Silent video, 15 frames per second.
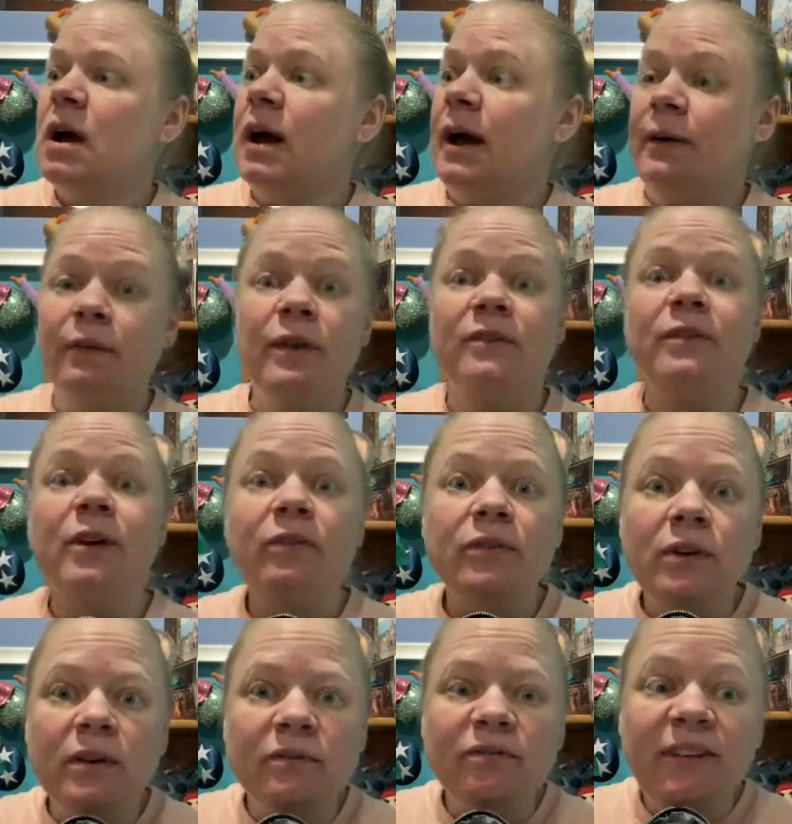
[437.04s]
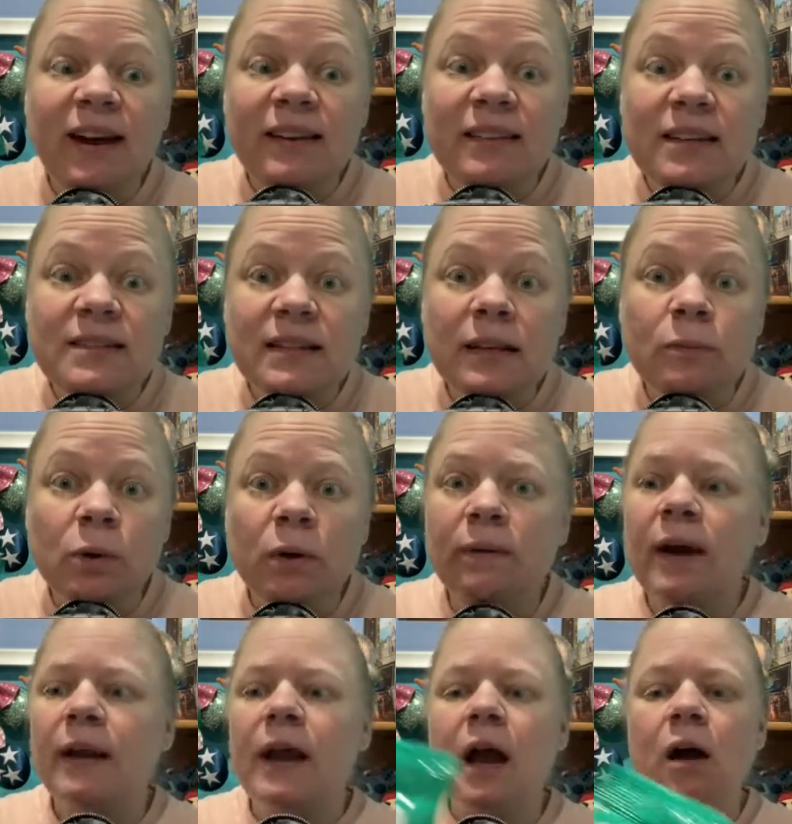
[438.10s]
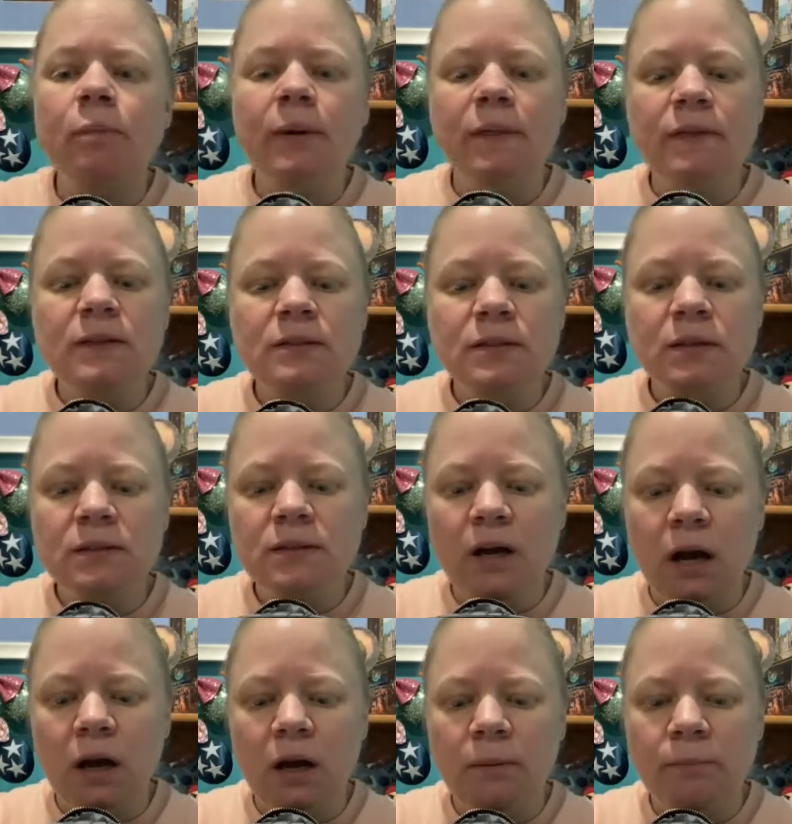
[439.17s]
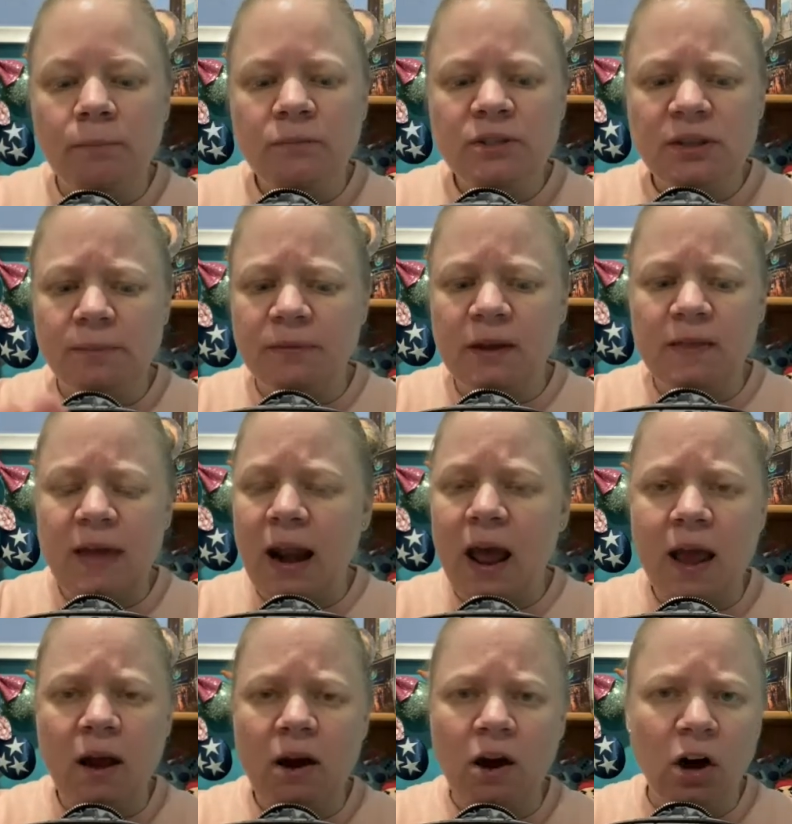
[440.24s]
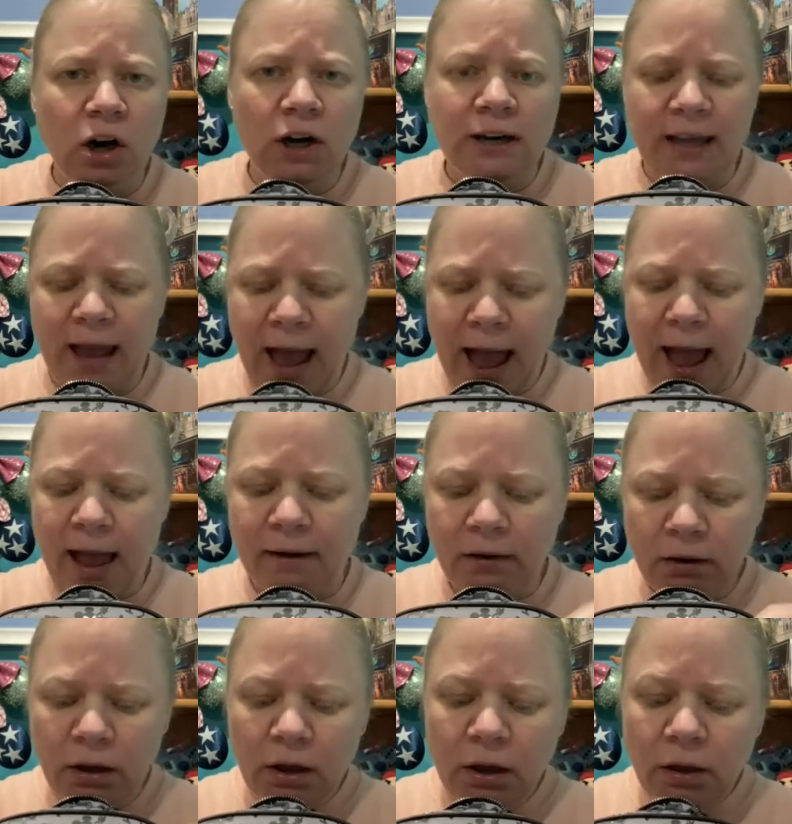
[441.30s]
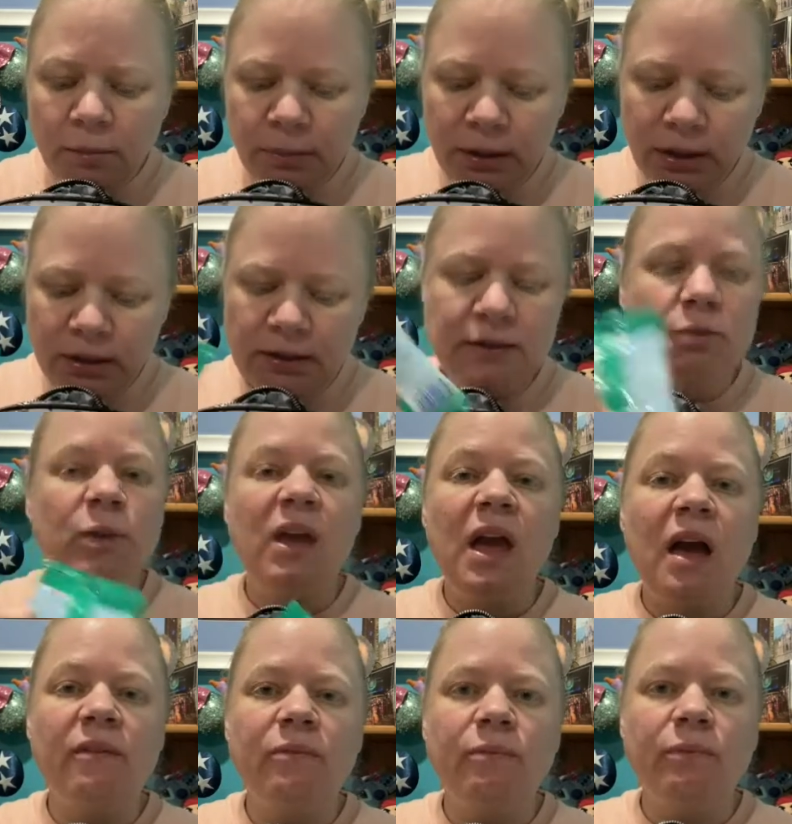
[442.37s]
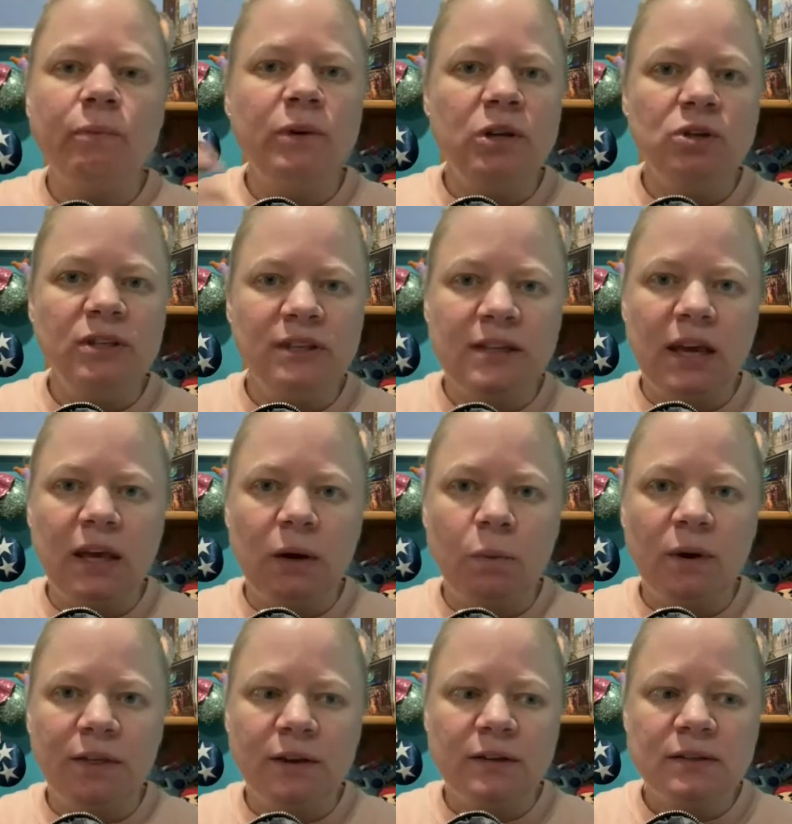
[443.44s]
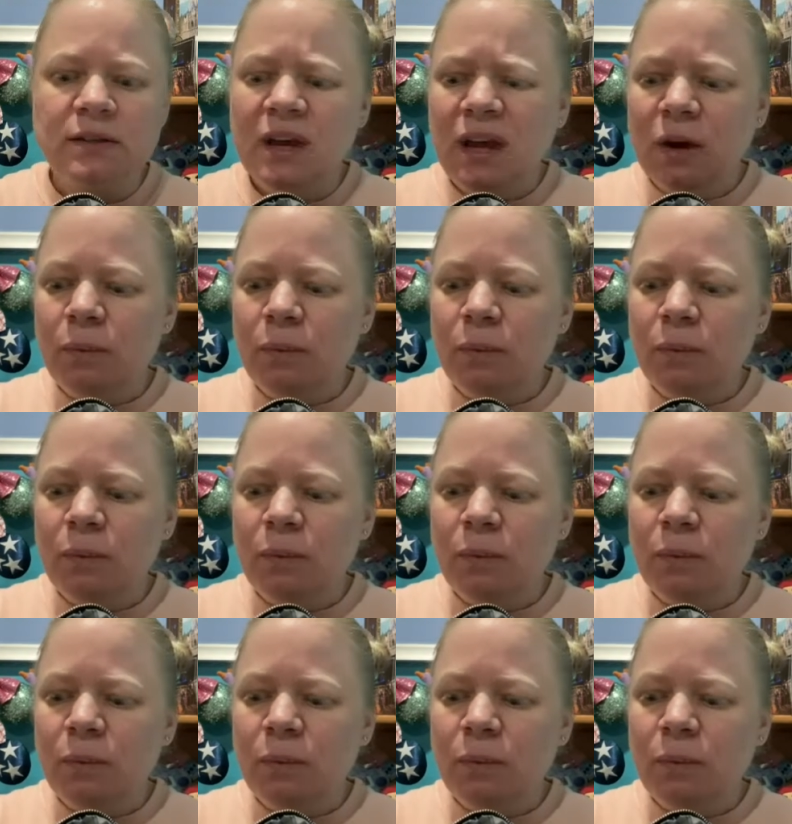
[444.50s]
I don't even know if you can find these anymore right now, but this is something that I already had because we usually take it with us.